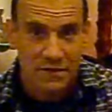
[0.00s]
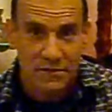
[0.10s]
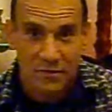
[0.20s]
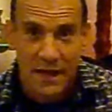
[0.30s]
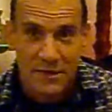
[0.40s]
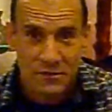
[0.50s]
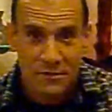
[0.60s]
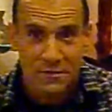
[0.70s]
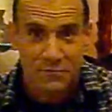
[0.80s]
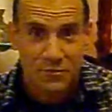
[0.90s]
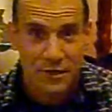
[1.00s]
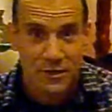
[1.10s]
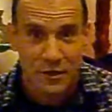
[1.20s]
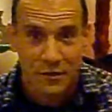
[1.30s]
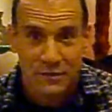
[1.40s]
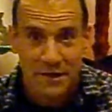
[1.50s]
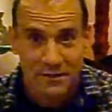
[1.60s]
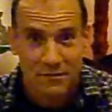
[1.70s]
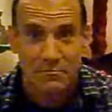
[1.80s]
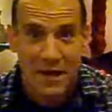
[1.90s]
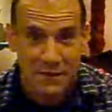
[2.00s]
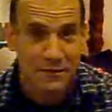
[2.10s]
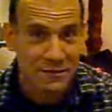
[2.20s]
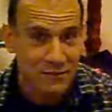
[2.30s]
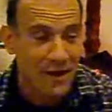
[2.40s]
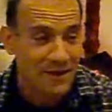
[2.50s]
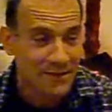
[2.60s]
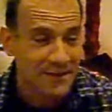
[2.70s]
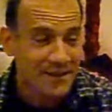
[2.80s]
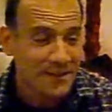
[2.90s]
So it actually looks pretty good. It looks like there's metal inside